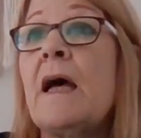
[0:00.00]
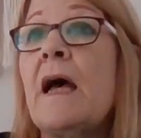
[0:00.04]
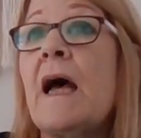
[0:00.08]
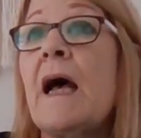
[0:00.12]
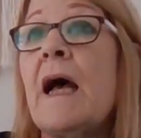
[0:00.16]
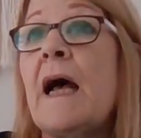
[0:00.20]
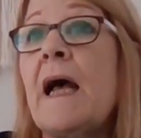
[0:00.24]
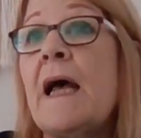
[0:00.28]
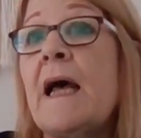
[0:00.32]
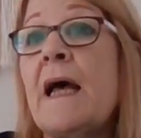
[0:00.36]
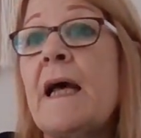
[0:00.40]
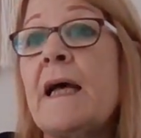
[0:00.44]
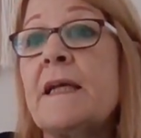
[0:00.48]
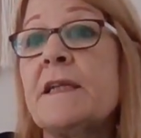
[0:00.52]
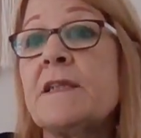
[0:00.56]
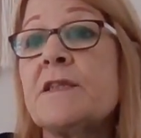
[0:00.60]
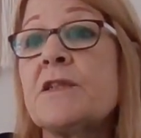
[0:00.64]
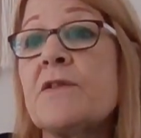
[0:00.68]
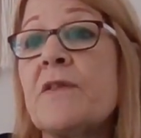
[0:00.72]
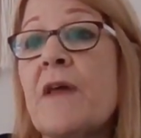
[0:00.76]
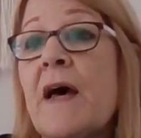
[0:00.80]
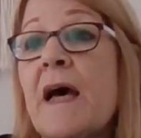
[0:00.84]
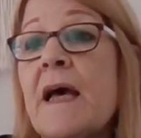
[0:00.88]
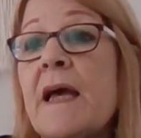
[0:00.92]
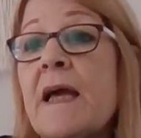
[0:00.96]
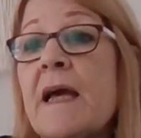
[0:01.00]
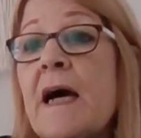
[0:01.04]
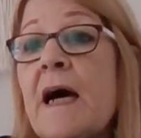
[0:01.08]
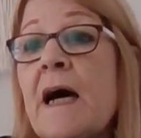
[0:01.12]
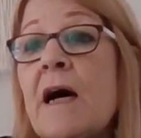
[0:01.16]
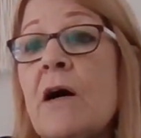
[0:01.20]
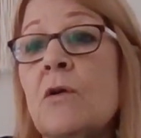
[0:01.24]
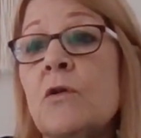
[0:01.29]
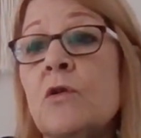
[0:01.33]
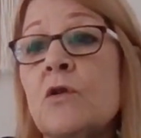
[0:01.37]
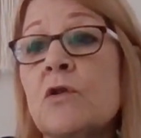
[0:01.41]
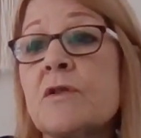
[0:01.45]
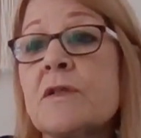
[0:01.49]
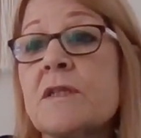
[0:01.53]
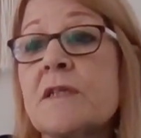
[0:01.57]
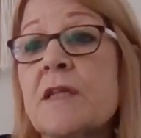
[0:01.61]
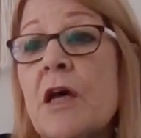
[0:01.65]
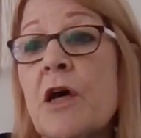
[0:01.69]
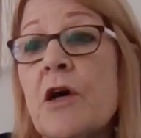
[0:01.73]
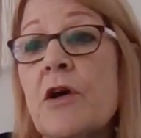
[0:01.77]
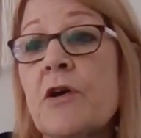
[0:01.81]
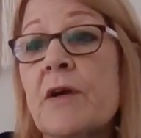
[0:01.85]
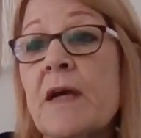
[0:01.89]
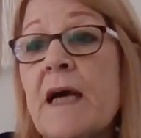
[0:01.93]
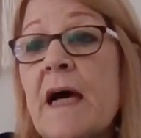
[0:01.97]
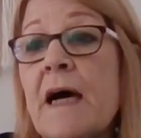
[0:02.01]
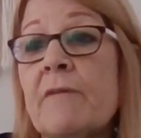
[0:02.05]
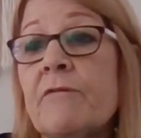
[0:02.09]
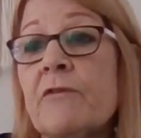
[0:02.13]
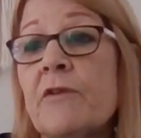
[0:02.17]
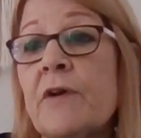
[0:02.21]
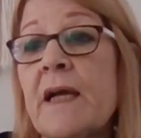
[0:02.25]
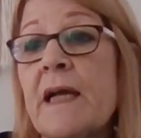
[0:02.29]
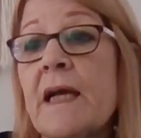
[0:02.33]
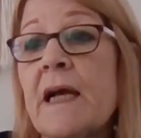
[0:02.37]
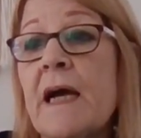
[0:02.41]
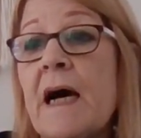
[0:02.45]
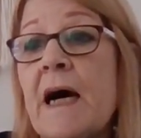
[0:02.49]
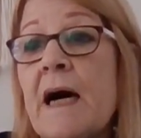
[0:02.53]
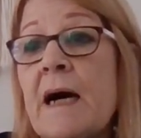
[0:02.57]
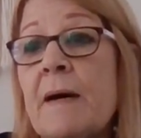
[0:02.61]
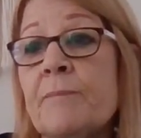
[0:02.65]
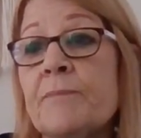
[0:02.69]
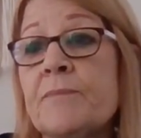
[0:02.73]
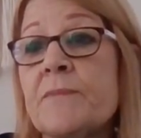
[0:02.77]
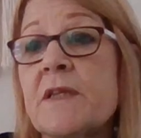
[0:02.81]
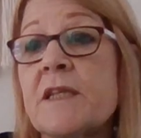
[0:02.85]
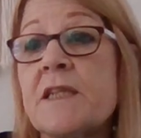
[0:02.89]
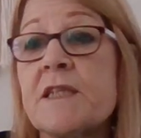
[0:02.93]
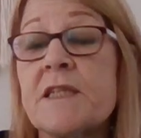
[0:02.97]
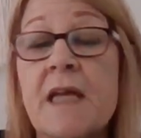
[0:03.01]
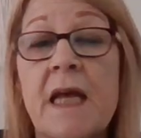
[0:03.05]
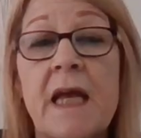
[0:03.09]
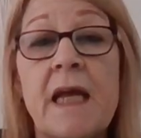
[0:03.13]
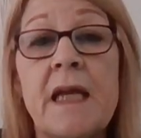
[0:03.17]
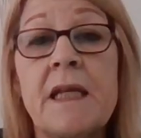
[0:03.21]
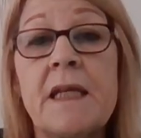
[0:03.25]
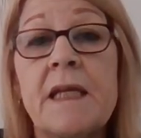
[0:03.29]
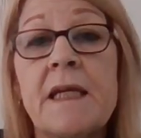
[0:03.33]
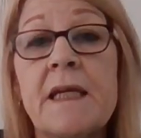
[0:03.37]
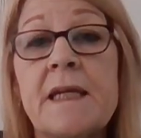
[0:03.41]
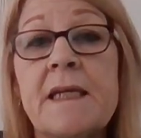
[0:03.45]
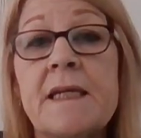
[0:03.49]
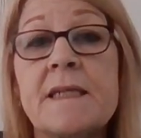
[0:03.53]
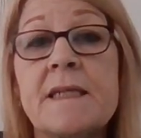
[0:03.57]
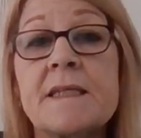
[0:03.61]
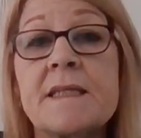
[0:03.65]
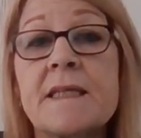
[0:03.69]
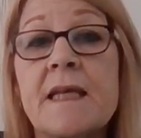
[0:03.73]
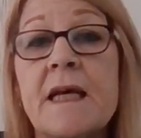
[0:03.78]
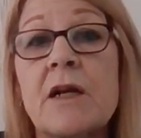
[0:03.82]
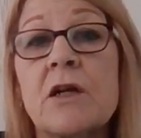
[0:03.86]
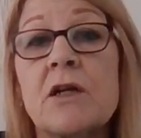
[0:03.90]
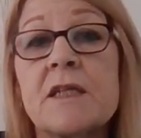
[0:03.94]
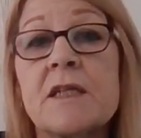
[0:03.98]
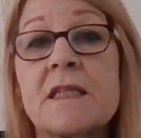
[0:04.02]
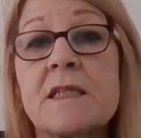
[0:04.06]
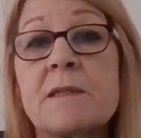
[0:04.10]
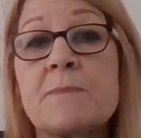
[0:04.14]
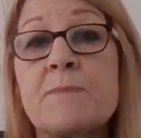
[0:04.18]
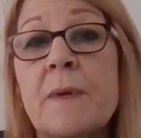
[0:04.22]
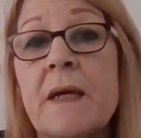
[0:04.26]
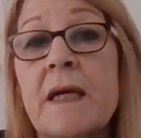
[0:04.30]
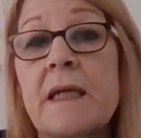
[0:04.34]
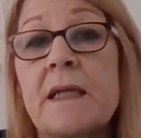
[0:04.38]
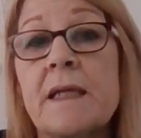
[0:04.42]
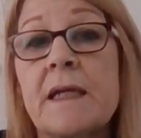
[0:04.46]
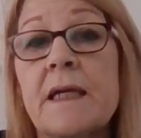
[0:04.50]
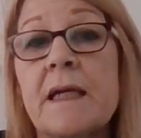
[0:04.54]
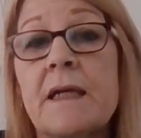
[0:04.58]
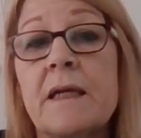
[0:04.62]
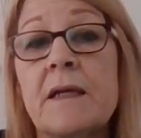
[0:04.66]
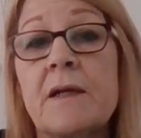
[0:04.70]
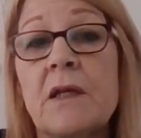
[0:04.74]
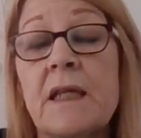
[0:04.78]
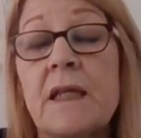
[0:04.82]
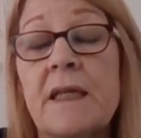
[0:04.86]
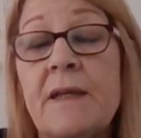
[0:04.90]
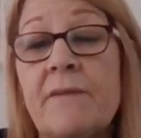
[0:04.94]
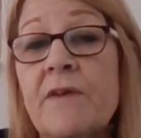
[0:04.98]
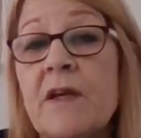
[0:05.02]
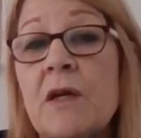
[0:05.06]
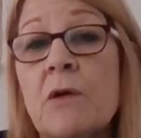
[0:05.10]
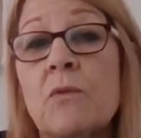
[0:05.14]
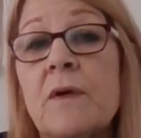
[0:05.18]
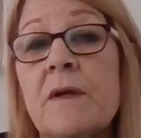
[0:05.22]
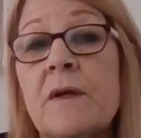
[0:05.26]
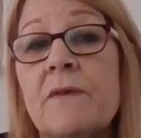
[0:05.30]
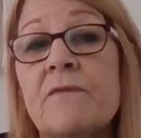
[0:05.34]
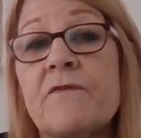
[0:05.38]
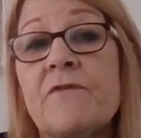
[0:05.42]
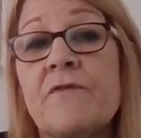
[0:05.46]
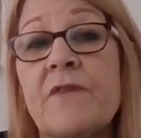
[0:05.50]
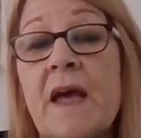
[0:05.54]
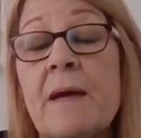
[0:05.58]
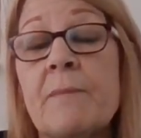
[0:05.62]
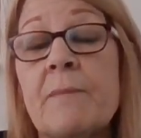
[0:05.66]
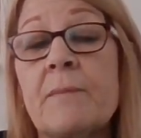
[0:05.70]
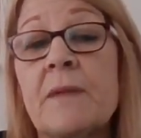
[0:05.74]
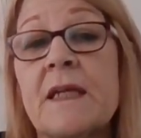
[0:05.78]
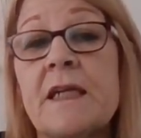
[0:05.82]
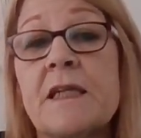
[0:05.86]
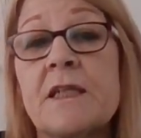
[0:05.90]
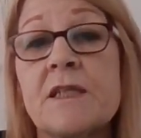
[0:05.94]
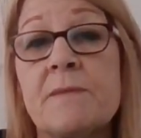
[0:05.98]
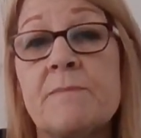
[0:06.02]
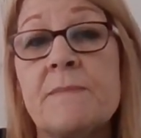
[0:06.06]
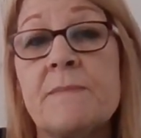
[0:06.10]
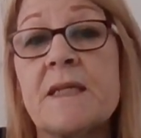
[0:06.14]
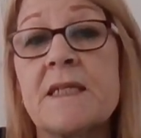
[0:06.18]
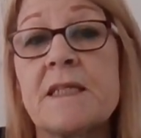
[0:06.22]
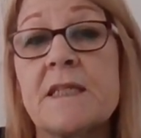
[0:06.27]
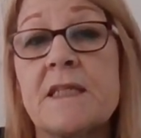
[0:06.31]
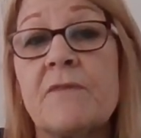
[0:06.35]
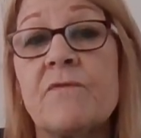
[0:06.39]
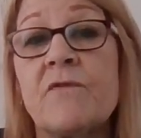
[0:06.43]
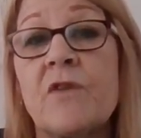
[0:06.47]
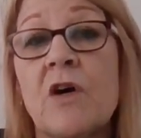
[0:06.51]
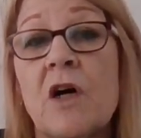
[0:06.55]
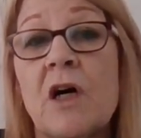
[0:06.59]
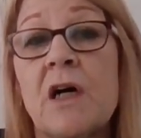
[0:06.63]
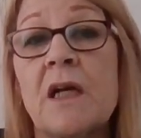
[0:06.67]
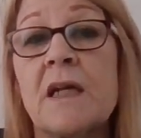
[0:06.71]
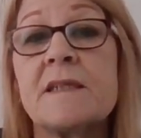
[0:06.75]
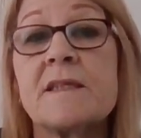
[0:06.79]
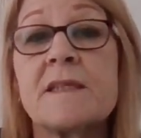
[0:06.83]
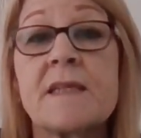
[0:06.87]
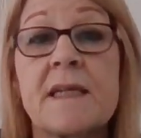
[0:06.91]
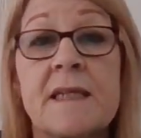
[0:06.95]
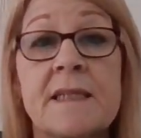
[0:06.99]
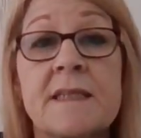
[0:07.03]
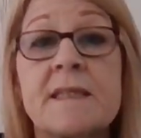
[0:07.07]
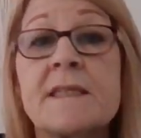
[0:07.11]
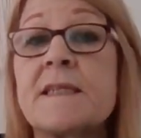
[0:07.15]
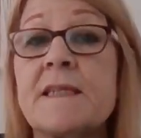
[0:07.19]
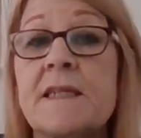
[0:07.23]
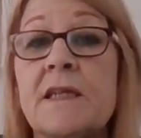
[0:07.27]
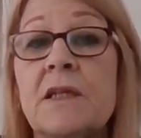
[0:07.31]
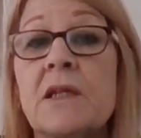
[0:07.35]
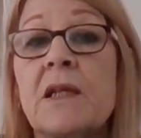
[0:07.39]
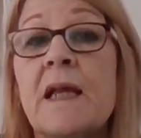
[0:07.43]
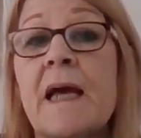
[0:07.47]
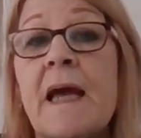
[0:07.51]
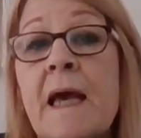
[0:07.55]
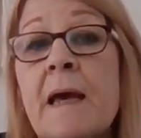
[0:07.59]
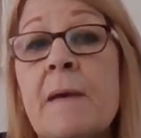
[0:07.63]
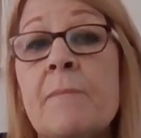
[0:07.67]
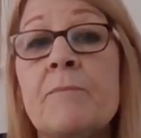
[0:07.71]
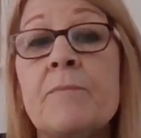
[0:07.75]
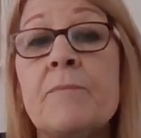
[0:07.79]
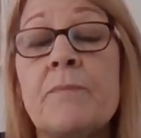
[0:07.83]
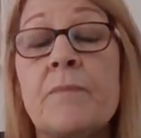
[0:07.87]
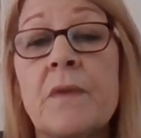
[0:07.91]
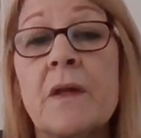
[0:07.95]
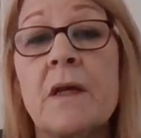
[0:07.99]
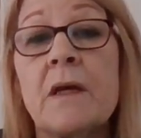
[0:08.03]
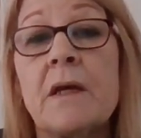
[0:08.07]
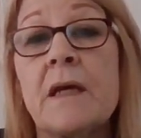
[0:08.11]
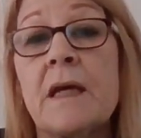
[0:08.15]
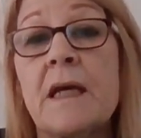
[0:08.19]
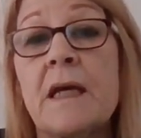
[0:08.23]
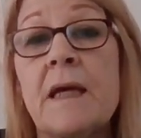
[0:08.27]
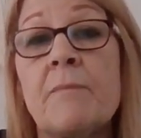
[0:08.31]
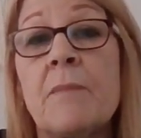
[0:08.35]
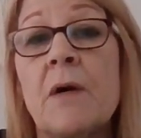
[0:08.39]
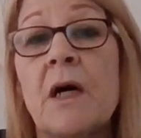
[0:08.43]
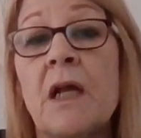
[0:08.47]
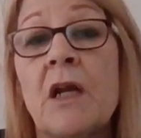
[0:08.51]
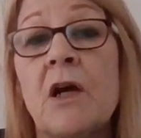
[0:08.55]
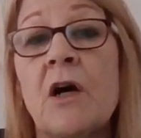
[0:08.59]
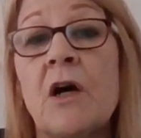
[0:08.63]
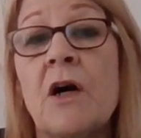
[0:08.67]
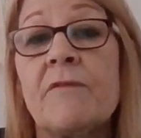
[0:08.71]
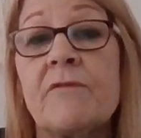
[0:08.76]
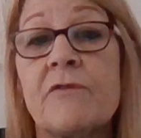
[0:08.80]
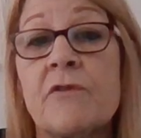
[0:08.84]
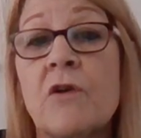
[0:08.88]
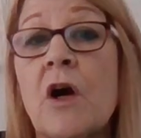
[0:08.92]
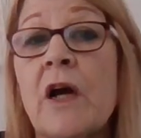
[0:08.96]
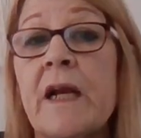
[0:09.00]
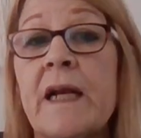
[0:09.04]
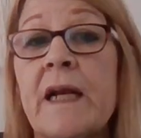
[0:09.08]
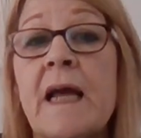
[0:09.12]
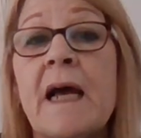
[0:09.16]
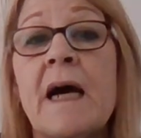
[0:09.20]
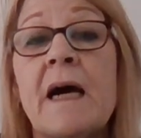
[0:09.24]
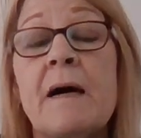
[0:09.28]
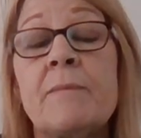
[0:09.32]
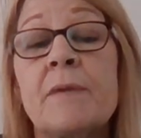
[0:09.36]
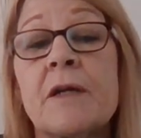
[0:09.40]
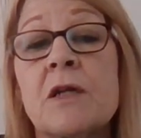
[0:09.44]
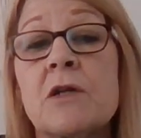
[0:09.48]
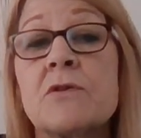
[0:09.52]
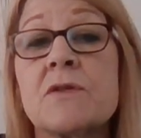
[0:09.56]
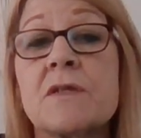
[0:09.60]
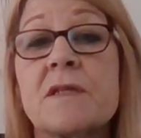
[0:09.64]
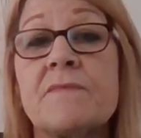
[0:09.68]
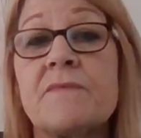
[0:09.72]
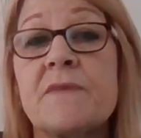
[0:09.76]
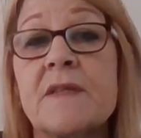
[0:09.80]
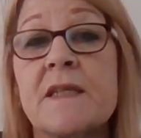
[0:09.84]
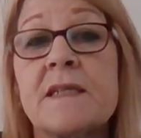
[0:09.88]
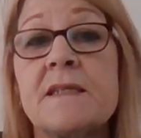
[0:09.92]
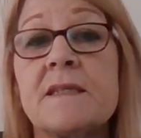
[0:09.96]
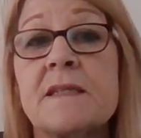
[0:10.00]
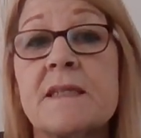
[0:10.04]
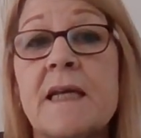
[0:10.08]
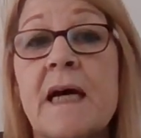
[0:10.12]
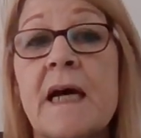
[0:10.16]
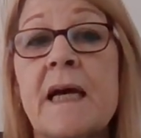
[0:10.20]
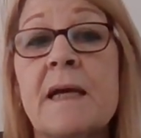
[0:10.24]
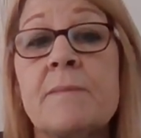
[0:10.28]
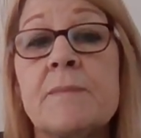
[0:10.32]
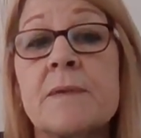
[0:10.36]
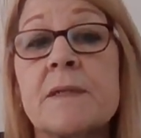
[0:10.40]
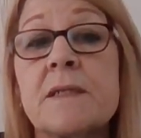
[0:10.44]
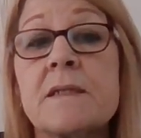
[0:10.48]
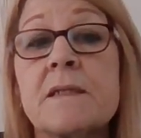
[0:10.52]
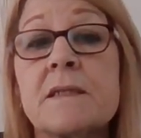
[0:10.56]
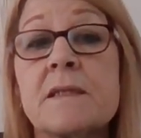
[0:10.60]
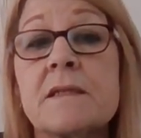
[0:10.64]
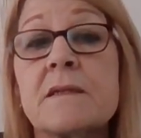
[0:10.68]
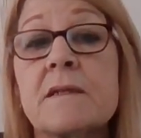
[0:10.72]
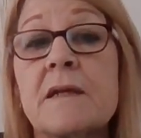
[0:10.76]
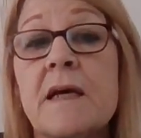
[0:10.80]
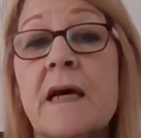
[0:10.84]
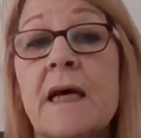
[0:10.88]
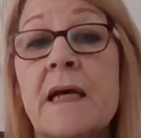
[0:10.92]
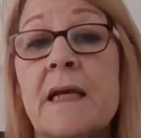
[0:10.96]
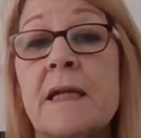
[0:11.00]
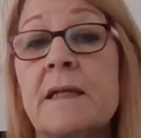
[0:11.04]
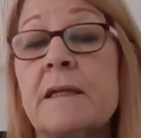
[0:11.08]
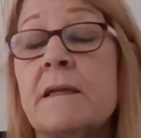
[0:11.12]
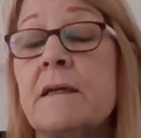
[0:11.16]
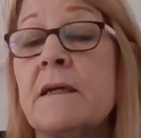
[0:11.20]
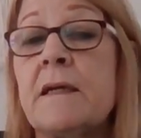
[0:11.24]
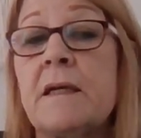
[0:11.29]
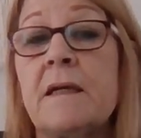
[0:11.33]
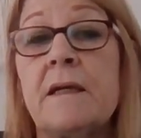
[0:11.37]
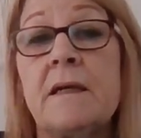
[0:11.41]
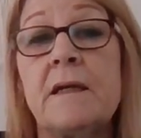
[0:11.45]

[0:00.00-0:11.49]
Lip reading: And they are also covering up the 10 years that I spent living with family and domestic violence, and still am in my life right now because of these neighbours and